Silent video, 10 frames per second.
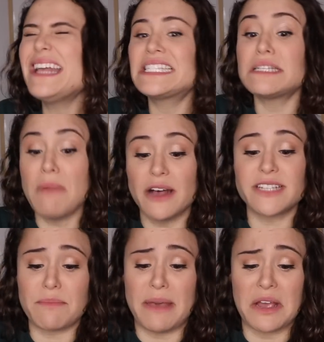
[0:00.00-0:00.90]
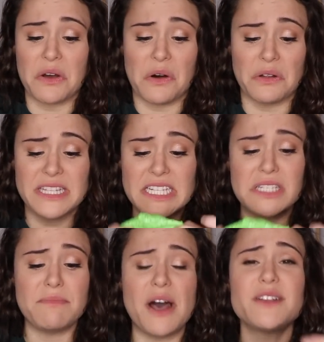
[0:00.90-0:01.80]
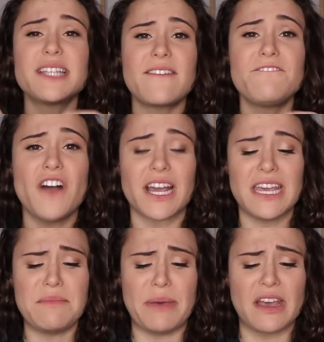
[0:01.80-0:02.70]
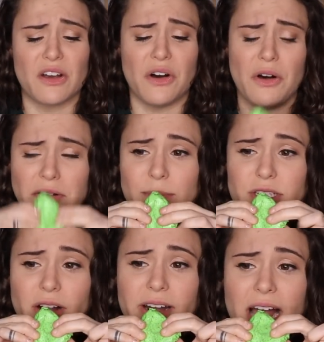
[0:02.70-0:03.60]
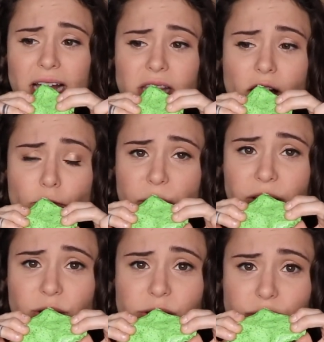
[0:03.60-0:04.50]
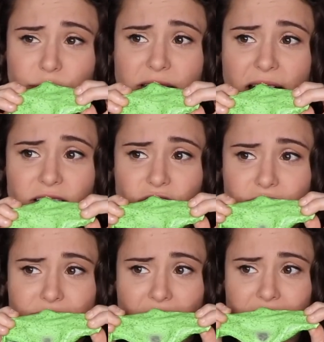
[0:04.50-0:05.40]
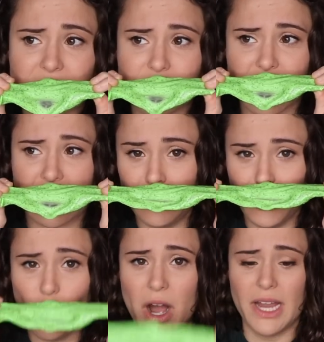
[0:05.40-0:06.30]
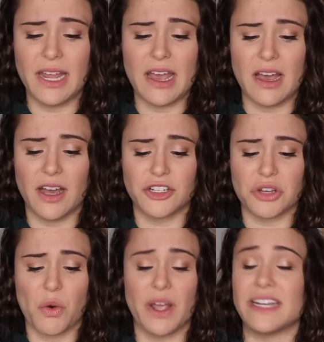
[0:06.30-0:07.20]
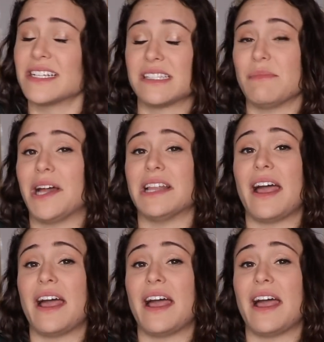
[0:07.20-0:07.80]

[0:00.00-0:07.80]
It smells like pickle. This smells like fucking pickle. I'm sorry, I love pickles, but that is just not something you want a toy to smell